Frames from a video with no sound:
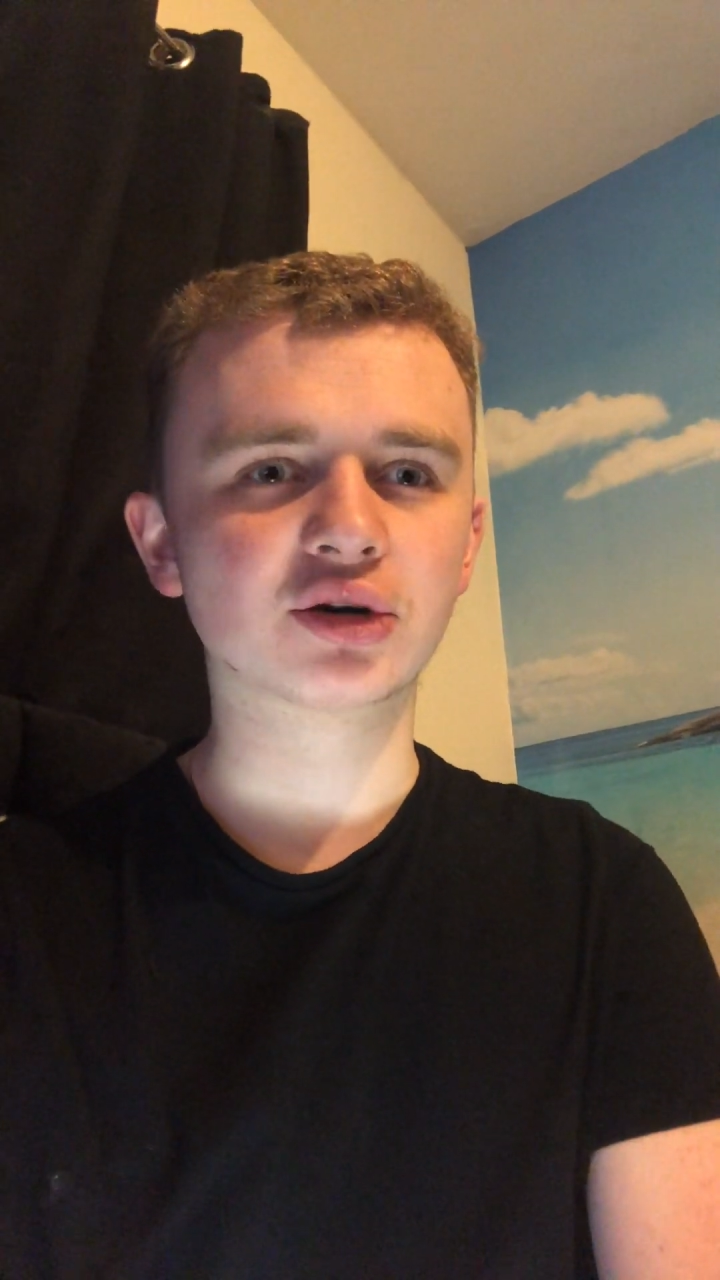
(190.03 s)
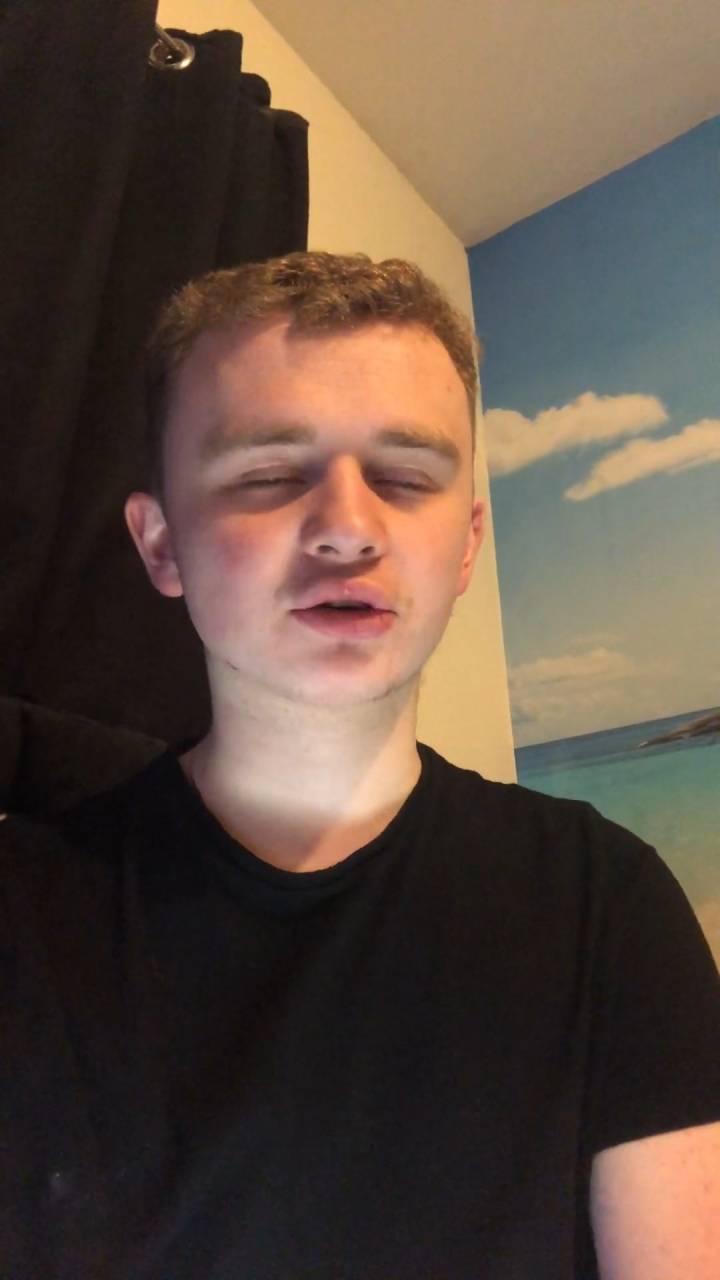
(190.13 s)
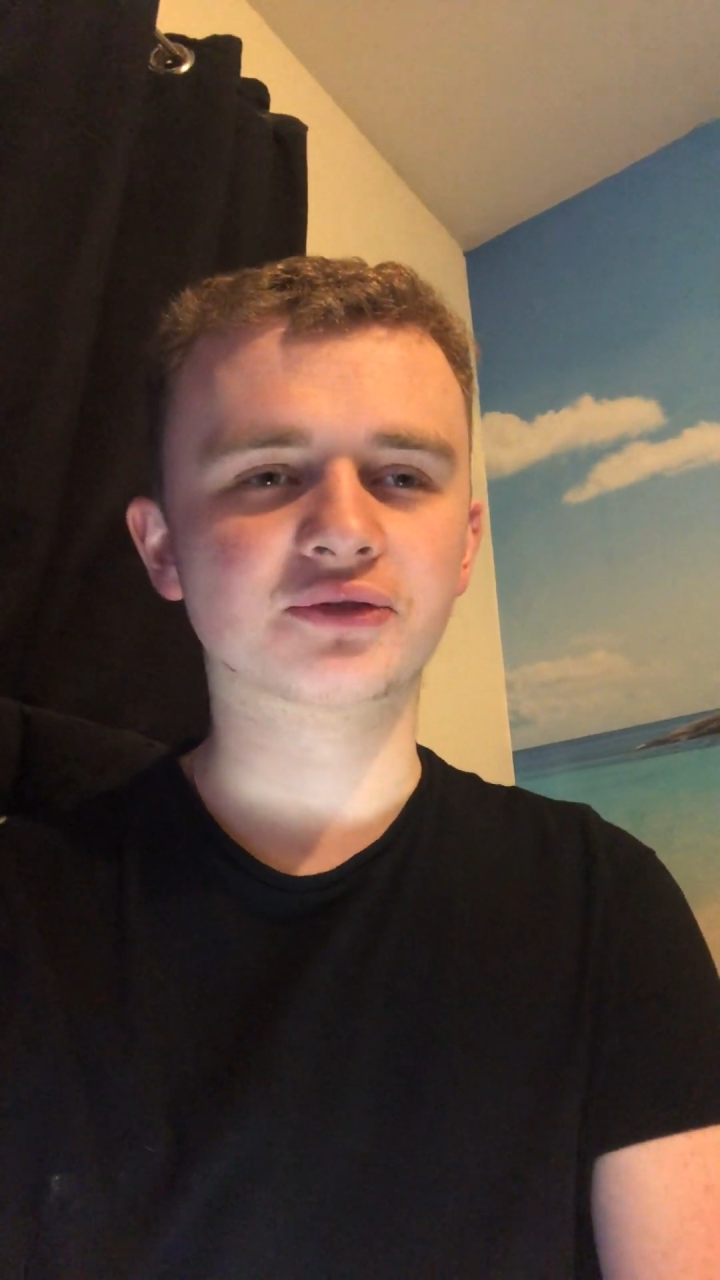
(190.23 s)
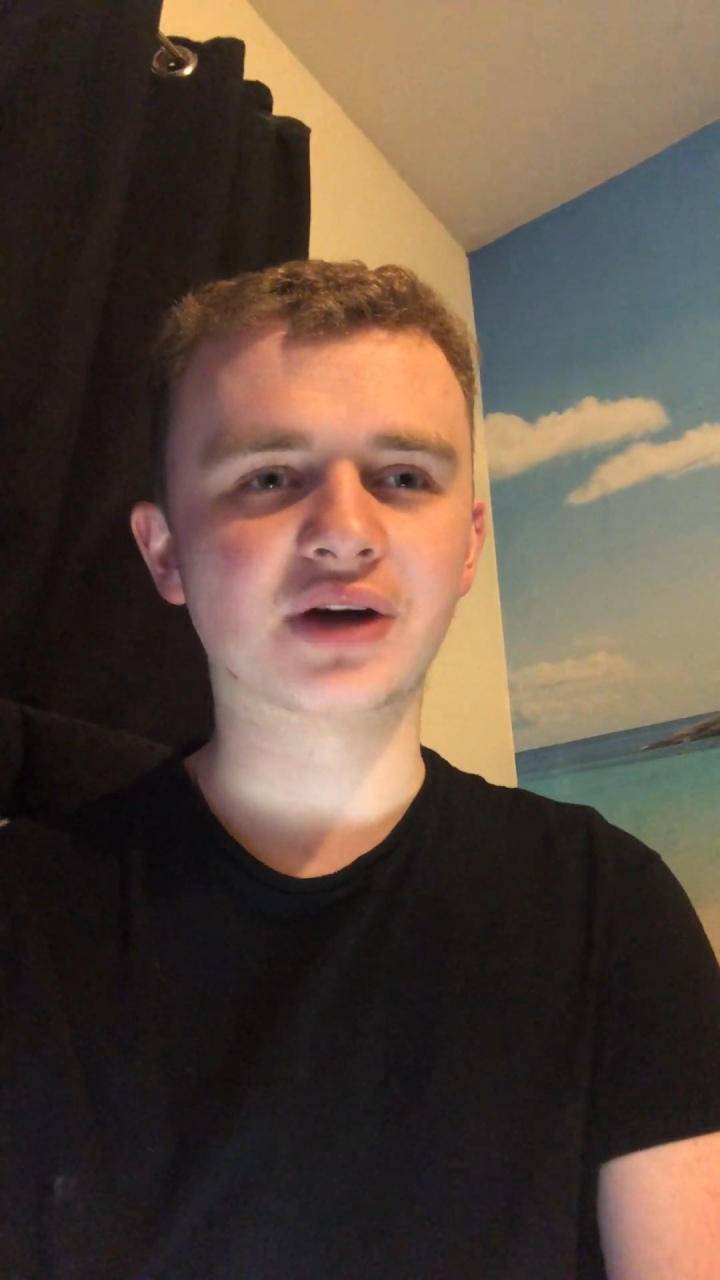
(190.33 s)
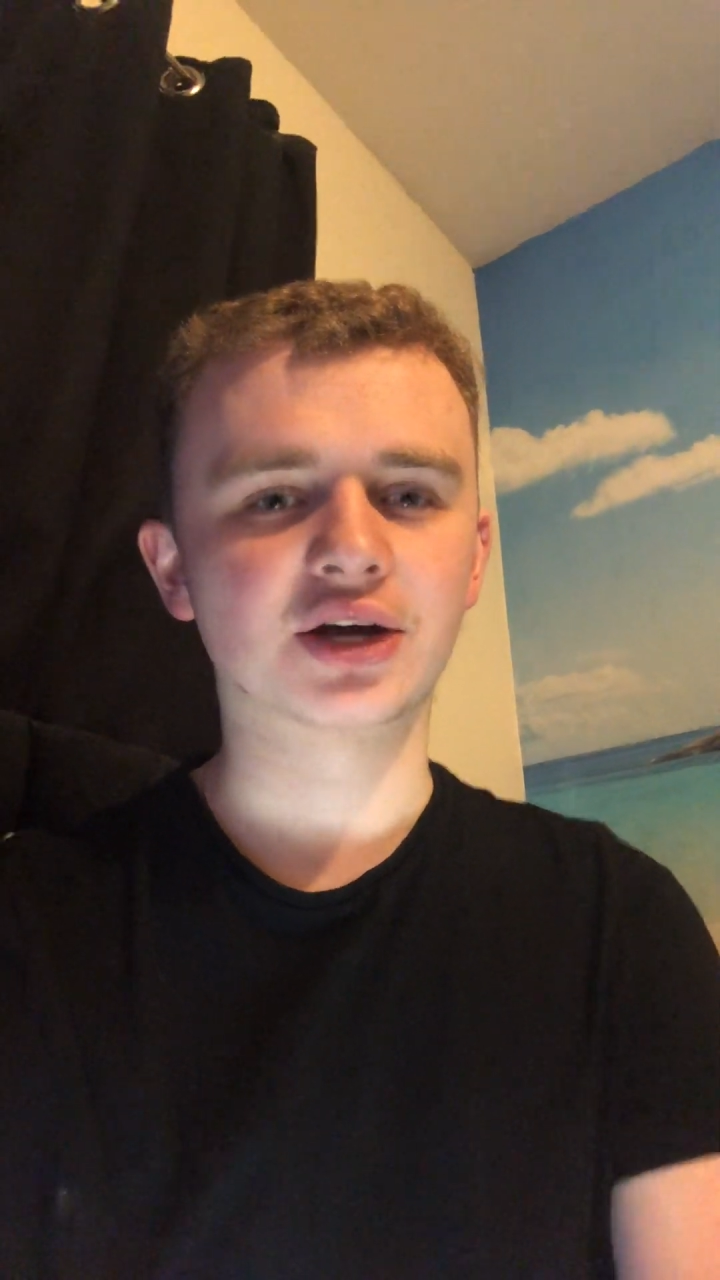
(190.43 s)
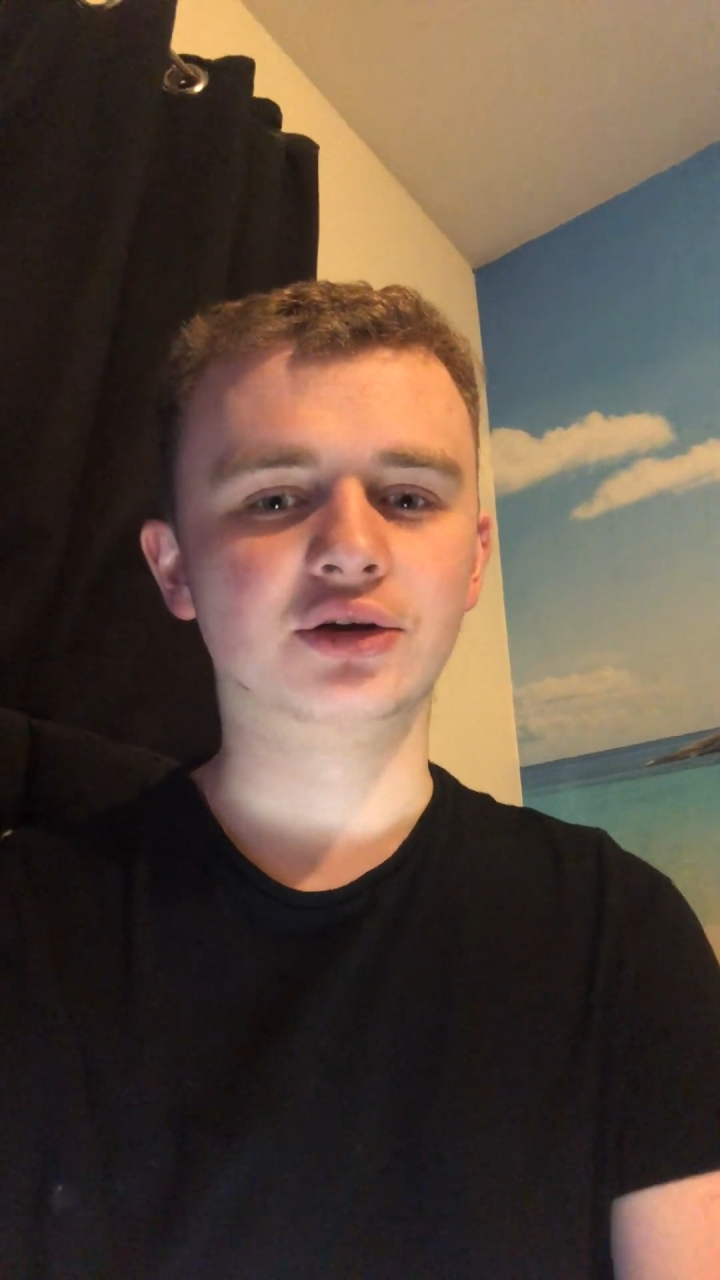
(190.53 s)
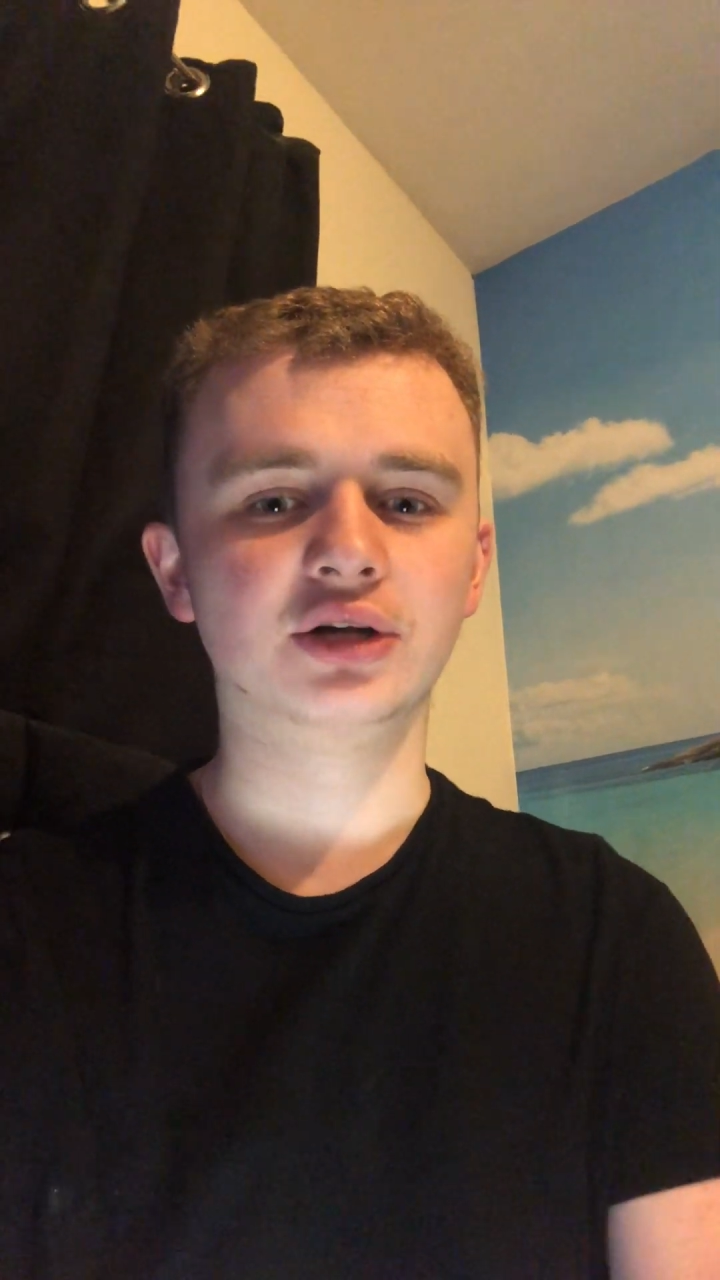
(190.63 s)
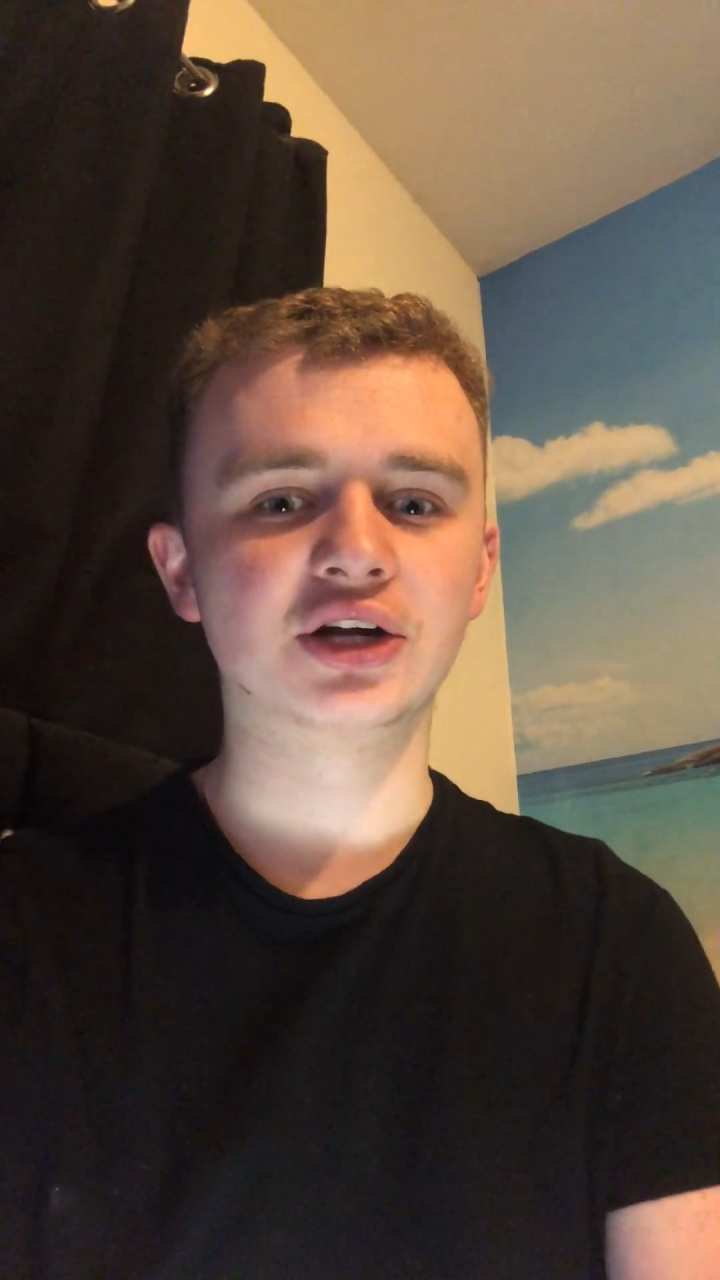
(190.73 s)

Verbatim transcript: good final.